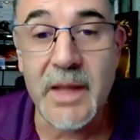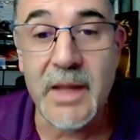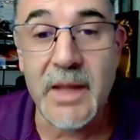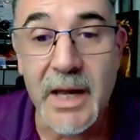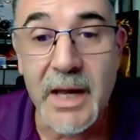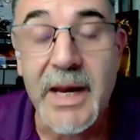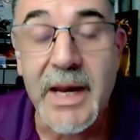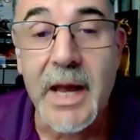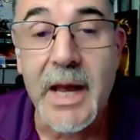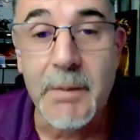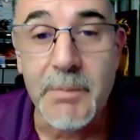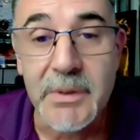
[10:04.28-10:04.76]

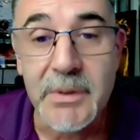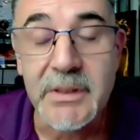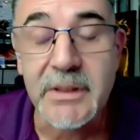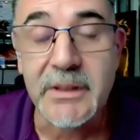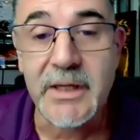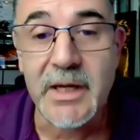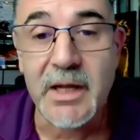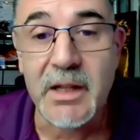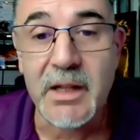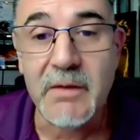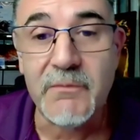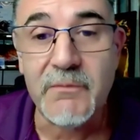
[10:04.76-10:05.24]
That happened
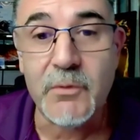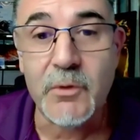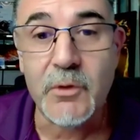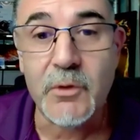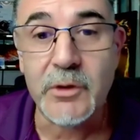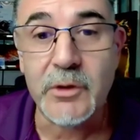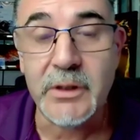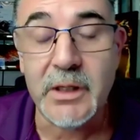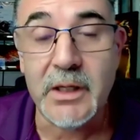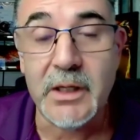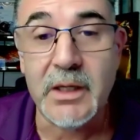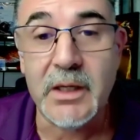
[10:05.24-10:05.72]
in
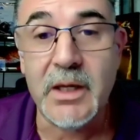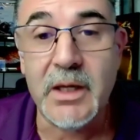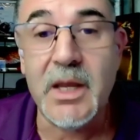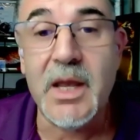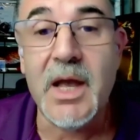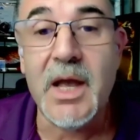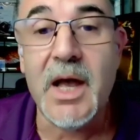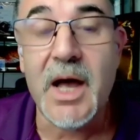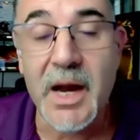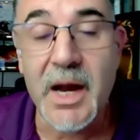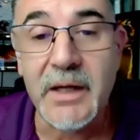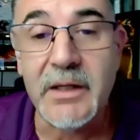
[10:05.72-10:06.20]
California.
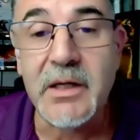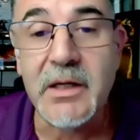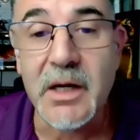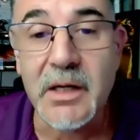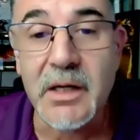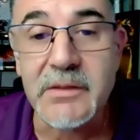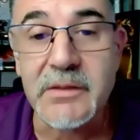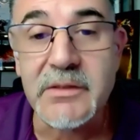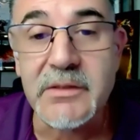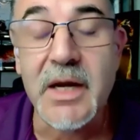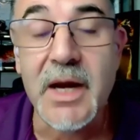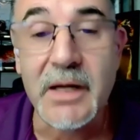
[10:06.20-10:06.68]
I
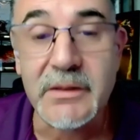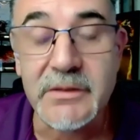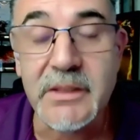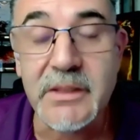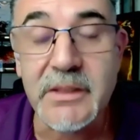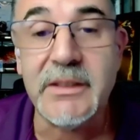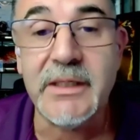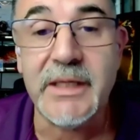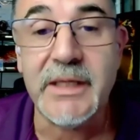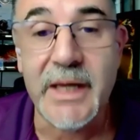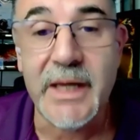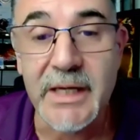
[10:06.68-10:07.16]

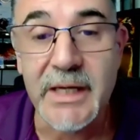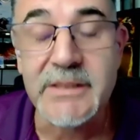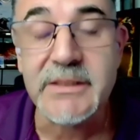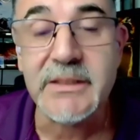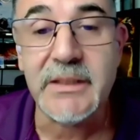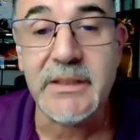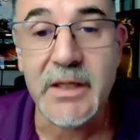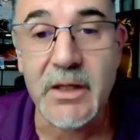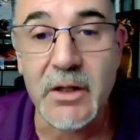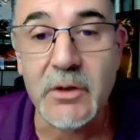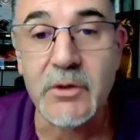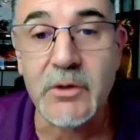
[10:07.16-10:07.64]
contacted the
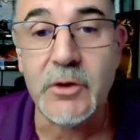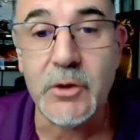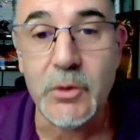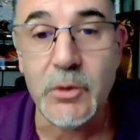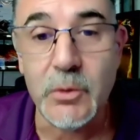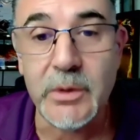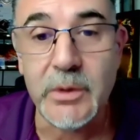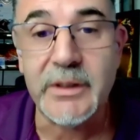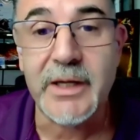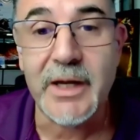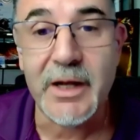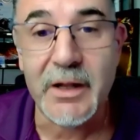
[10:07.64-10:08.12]

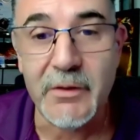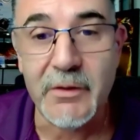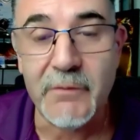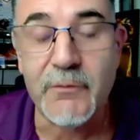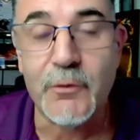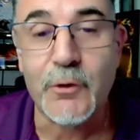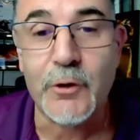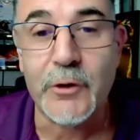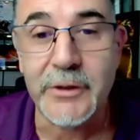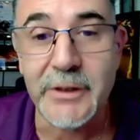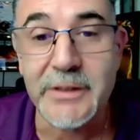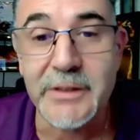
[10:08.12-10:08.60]
ACLU in
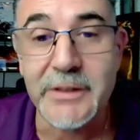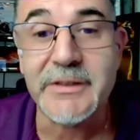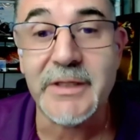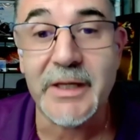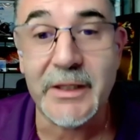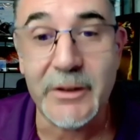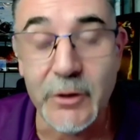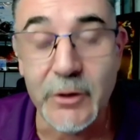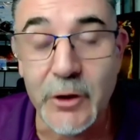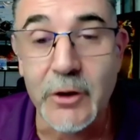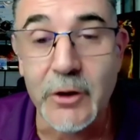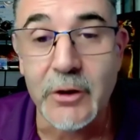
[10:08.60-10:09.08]
California,
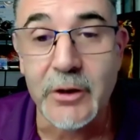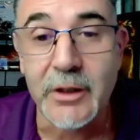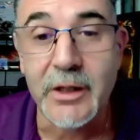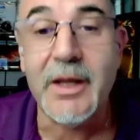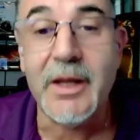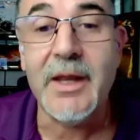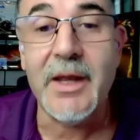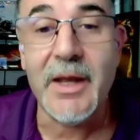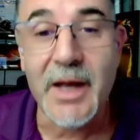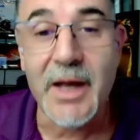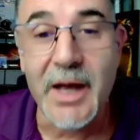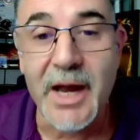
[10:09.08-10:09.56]
said,
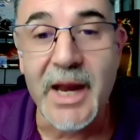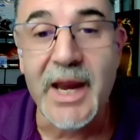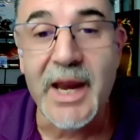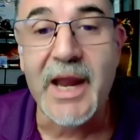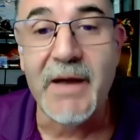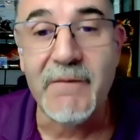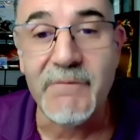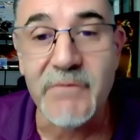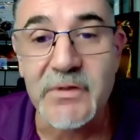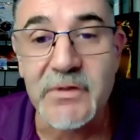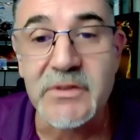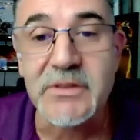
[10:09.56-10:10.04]
look, I
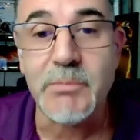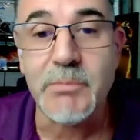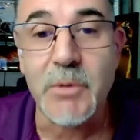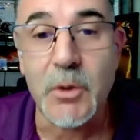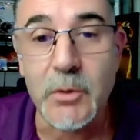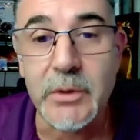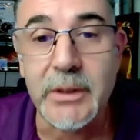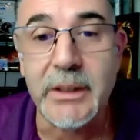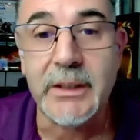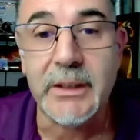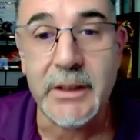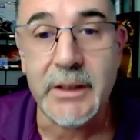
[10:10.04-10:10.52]
have the
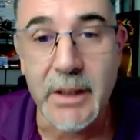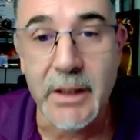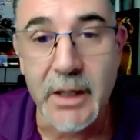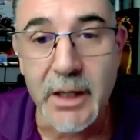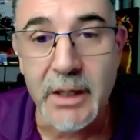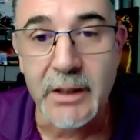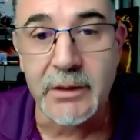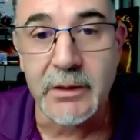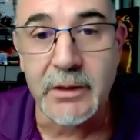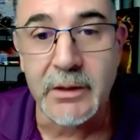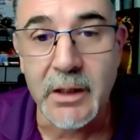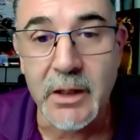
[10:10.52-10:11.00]
smoking
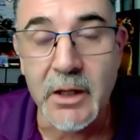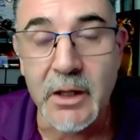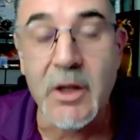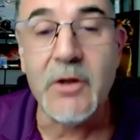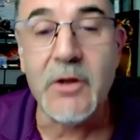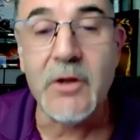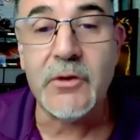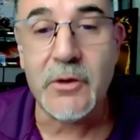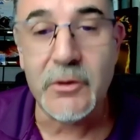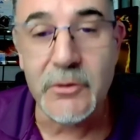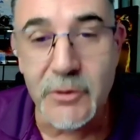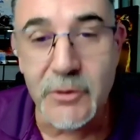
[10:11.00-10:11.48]
gun.
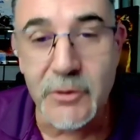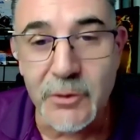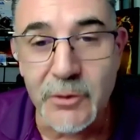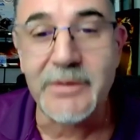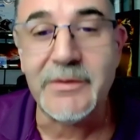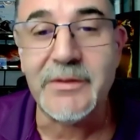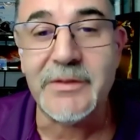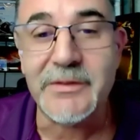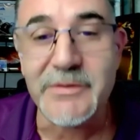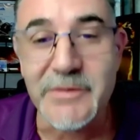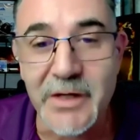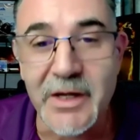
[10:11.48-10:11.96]
They're
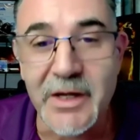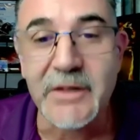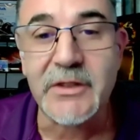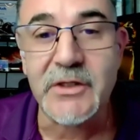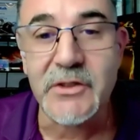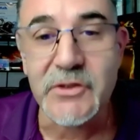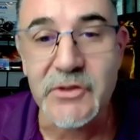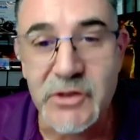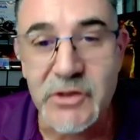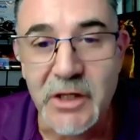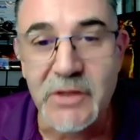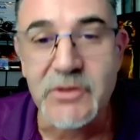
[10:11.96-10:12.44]
doing this
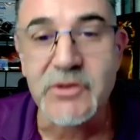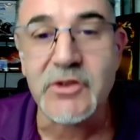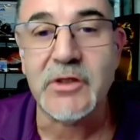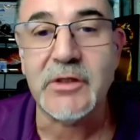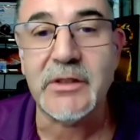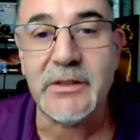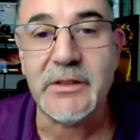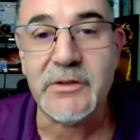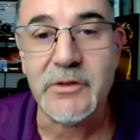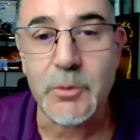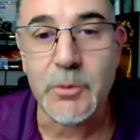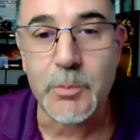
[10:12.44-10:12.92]

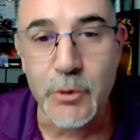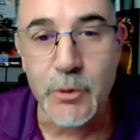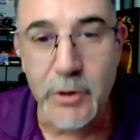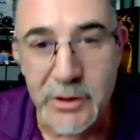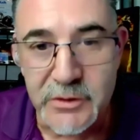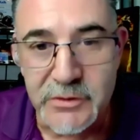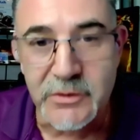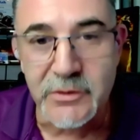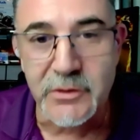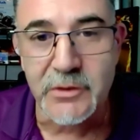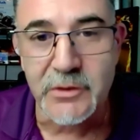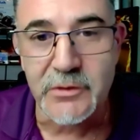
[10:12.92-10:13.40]
non-consensually to
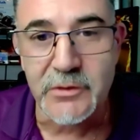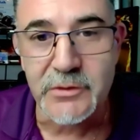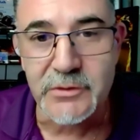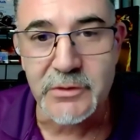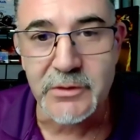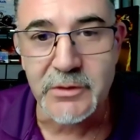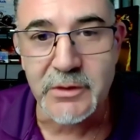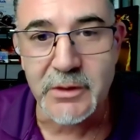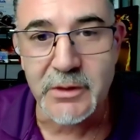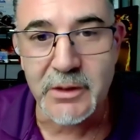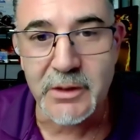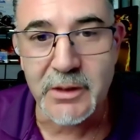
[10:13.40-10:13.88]

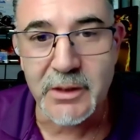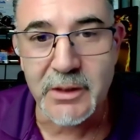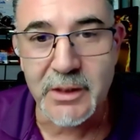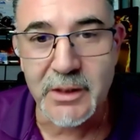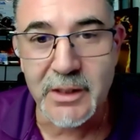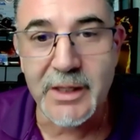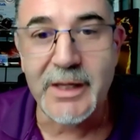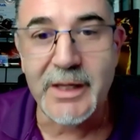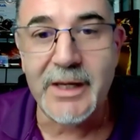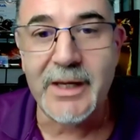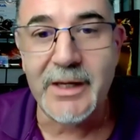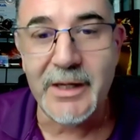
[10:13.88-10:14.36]
prisoners.
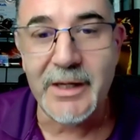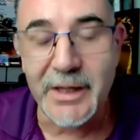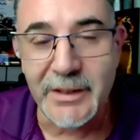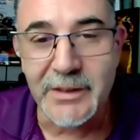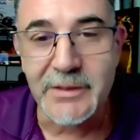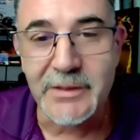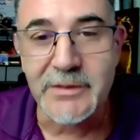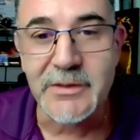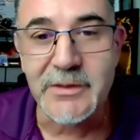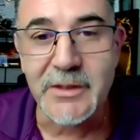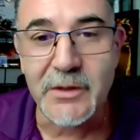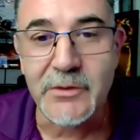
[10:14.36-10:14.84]
And I
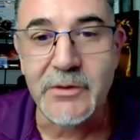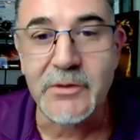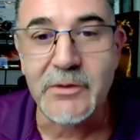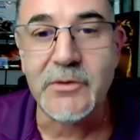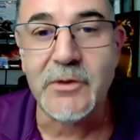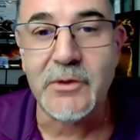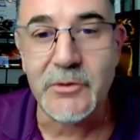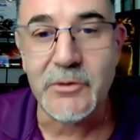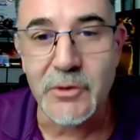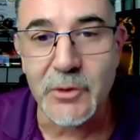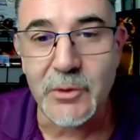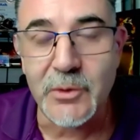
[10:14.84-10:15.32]
can tell
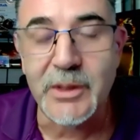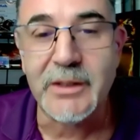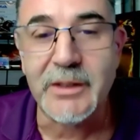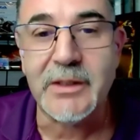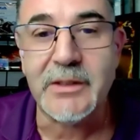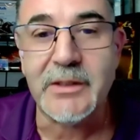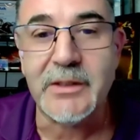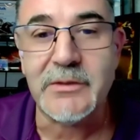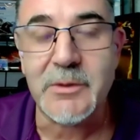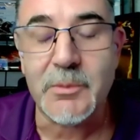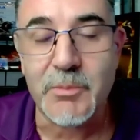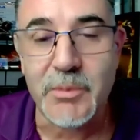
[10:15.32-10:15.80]
you they're
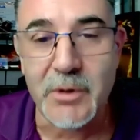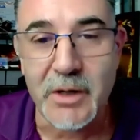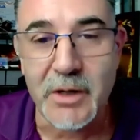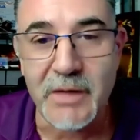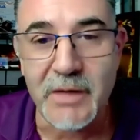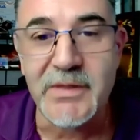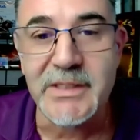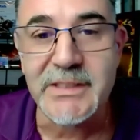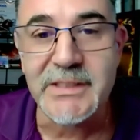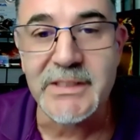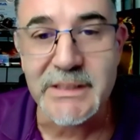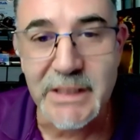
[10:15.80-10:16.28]
doing it to
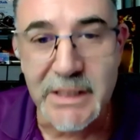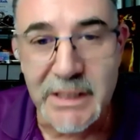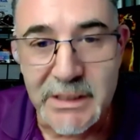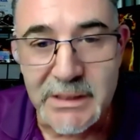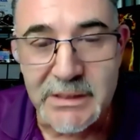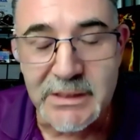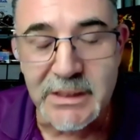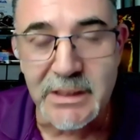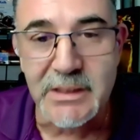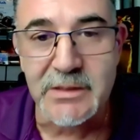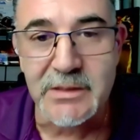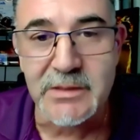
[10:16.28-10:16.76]
private
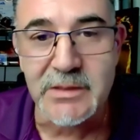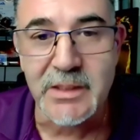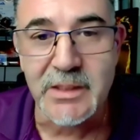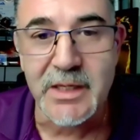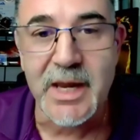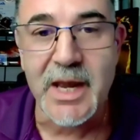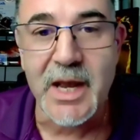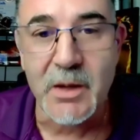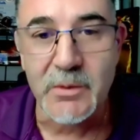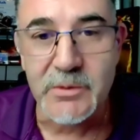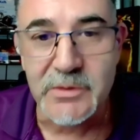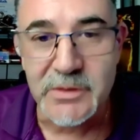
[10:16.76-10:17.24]

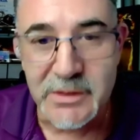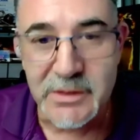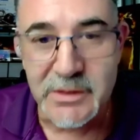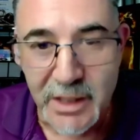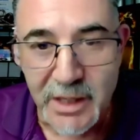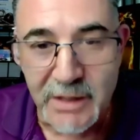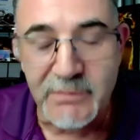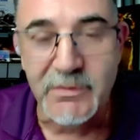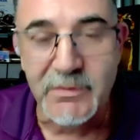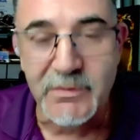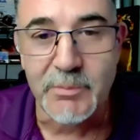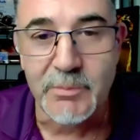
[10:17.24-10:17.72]
citizens
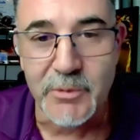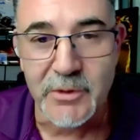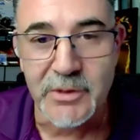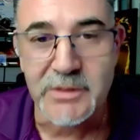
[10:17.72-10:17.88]
outside of the